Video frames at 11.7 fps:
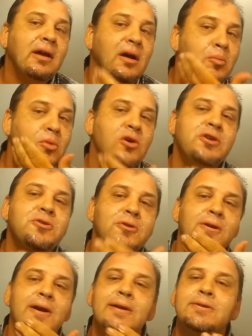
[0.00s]
how
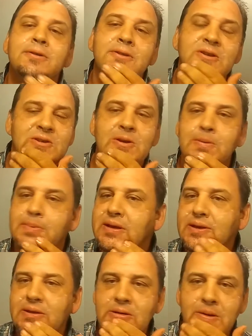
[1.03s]
moisturizing the soap
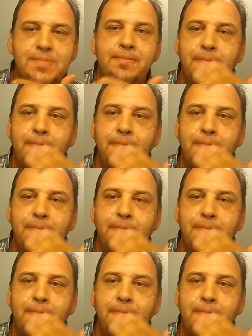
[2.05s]
is.